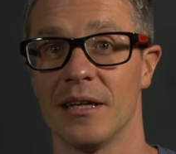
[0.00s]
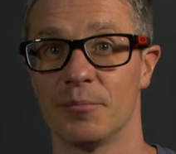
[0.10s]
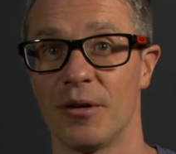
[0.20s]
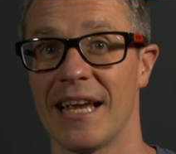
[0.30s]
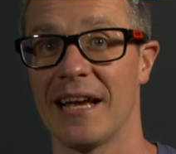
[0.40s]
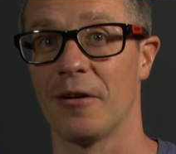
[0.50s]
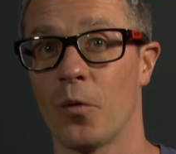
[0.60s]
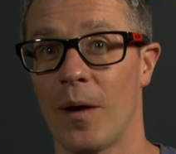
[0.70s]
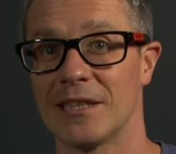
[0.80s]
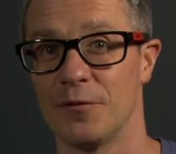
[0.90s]
is bringing
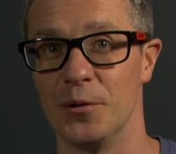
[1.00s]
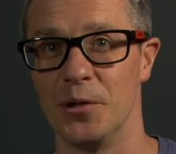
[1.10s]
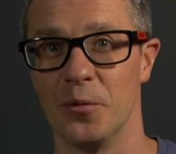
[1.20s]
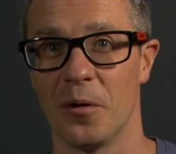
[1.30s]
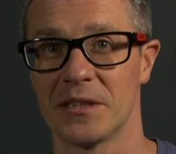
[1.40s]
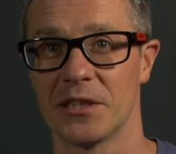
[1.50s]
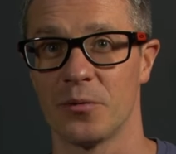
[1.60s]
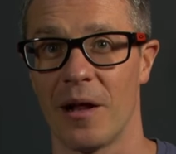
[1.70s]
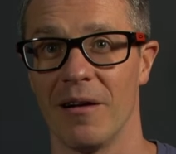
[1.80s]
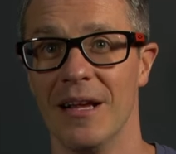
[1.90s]
out quite a few new ones as
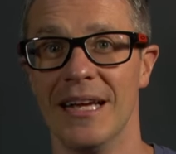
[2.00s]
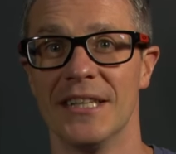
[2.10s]
well.